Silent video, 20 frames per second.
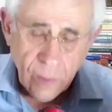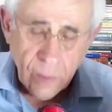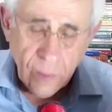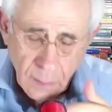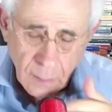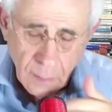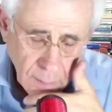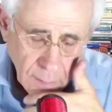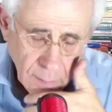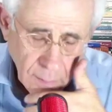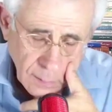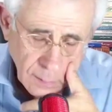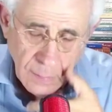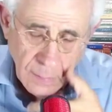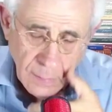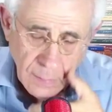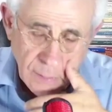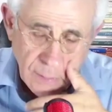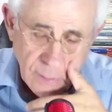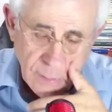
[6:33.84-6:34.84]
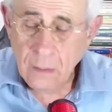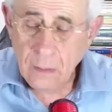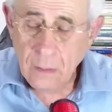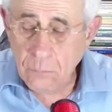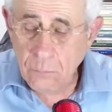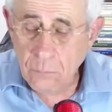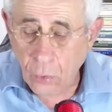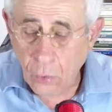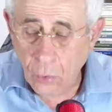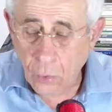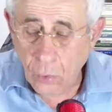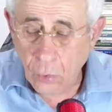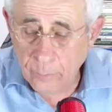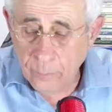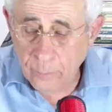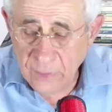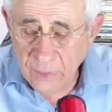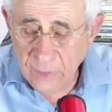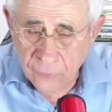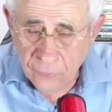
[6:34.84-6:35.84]
maybe more fronts.
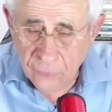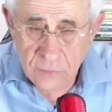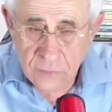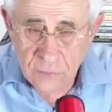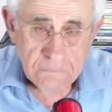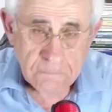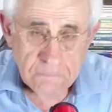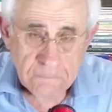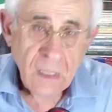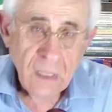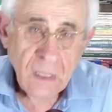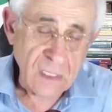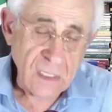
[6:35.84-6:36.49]
This is why,